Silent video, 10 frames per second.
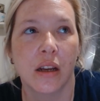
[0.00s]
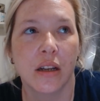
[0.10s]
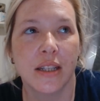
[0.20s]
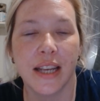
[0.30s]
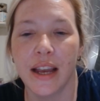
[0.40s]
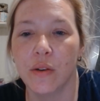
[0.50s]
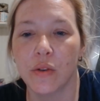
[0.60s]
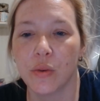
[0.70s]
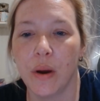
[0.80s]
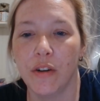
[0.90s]
£10 or
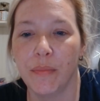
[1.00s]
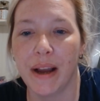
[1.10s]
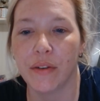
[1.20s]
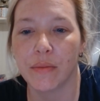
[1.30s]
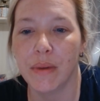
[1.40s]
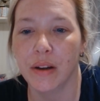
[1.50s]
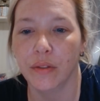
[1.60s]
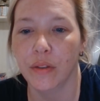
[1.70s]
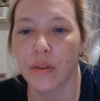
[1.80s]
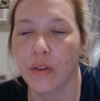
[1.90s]
£12 a
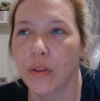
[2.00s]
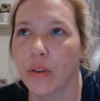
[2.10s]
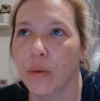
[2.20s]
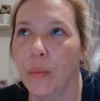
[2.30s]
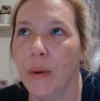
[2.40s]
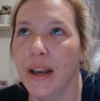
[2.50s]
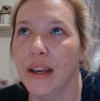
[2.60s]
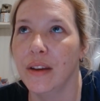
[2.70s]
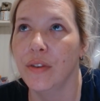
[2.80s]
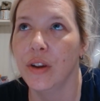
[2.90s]
month, when
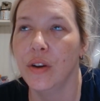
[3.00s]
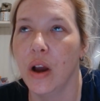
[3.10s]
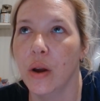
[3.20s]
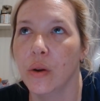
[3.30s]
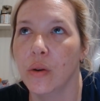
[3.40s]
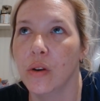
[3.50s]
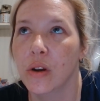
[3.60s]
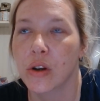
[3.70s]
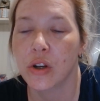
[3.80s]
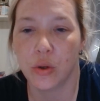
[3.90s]
if you go
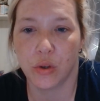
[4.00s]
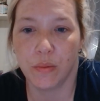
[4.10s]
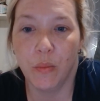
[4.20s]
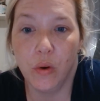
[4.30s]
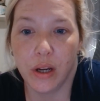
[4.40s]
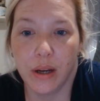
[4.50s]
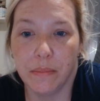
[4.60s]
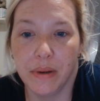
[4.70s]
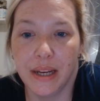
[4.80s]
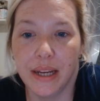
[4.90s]
to a smaller
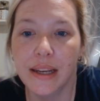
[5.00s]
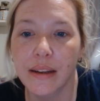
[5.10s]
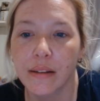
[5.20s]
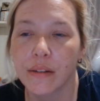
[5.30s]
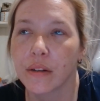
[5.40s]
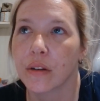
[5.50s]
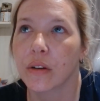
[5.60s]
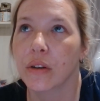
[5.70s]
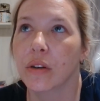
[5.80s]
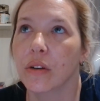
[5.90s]
company,
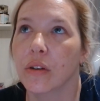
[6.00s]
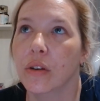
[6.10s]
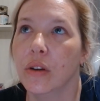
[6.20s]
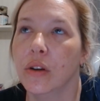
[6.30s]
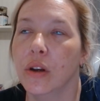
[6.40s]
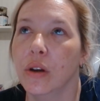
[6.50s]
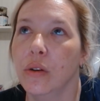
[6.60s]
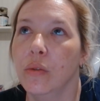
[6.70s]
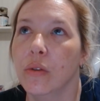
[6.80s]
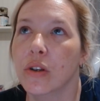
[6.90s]
you
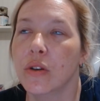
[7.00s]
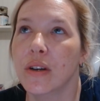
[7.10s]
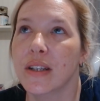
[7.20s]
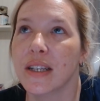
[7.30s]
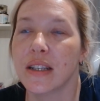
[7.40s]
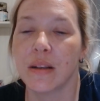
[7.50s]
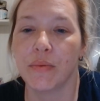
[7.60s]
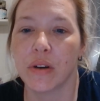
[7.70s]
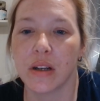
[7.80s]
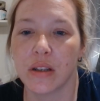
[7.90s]
know, as long as it's the
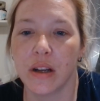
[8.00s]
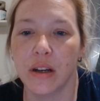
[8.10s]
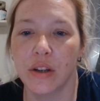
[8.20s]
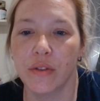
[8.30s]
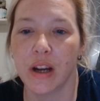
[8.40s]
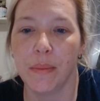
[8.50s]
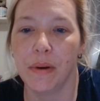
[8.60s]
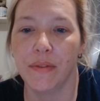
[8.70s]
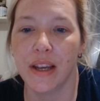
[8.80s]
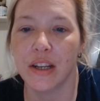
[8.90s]
product's like under a couple
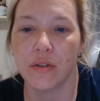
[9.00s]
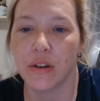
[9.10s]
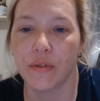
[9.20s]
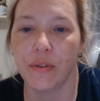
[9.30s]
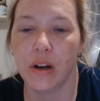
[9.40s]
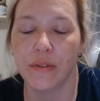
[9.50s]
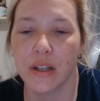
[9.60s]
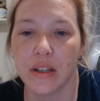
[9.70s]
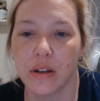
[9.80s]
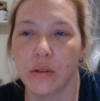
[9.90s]
of years or under 5
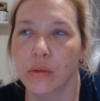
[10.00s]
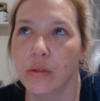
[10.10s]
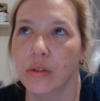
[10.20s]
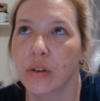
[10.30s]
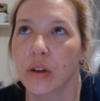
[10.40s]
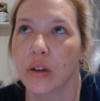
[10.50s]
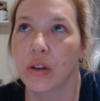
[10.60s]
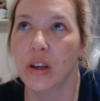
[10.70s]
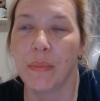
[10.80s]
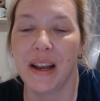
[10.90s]
years old,
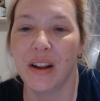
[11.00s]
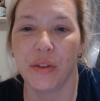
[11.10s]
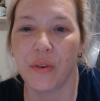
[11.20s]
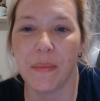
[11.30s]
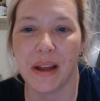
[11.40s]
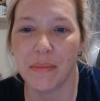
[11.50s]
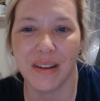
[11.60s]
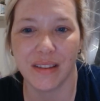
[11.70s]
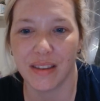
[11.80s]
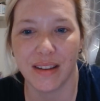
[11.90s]
you can pay like £3 a
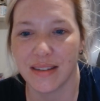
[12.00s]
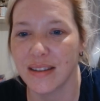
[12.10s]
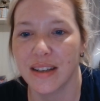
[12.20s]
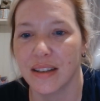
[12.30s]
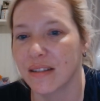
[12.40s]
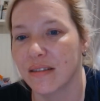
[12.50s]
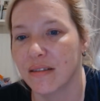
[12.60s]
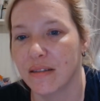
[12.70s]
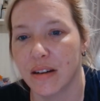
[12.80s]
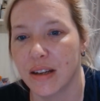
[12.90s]
month and that's it.
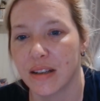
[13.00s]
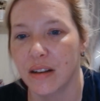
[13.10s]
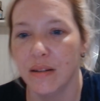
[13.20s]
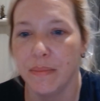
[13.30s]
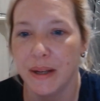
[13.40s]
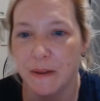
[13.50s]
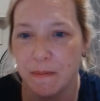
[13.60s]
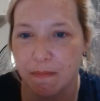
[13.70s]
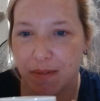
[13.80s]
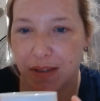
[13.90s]
Like, it's a lot better,
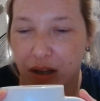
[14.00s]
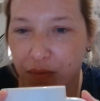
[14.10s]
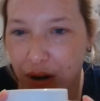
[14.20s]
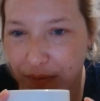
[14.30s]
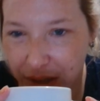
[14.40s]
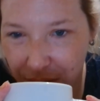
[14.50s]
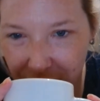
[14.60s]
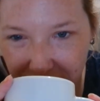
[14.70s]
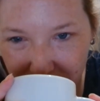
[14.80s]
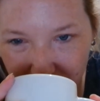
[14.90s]
so I'd rather do that.